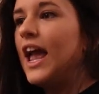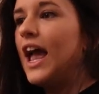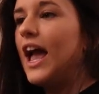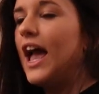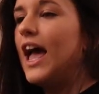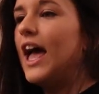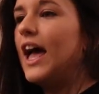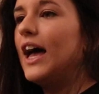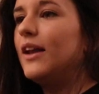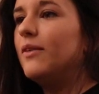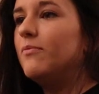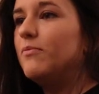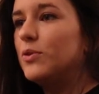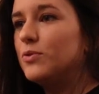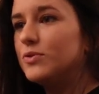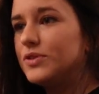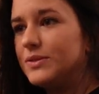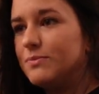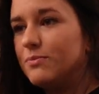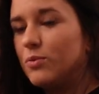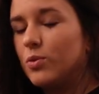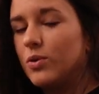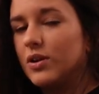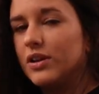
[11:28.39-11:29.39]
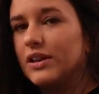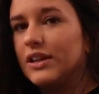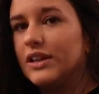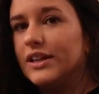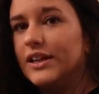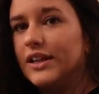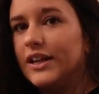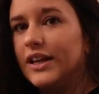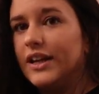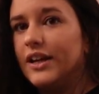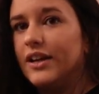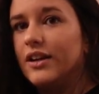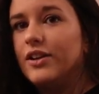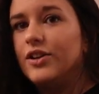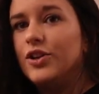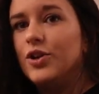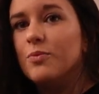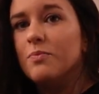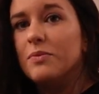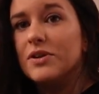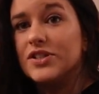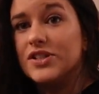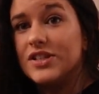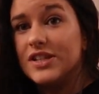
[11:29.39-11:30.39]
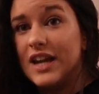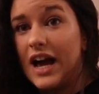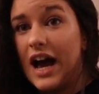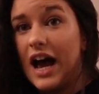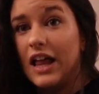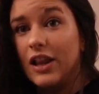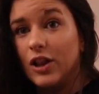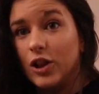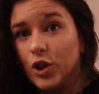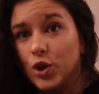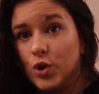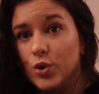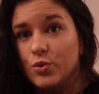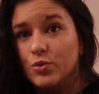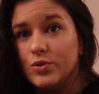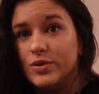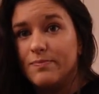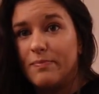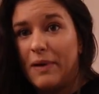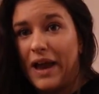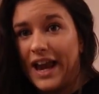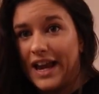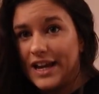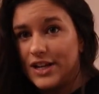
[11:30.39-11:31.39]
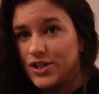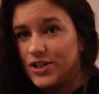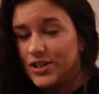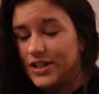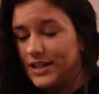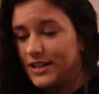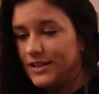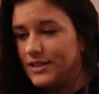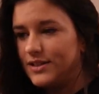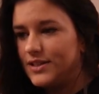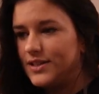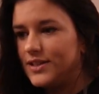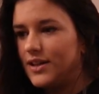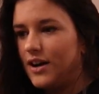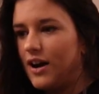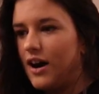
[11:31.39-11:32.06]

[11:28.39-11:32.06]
And most importantly, you must not lose patience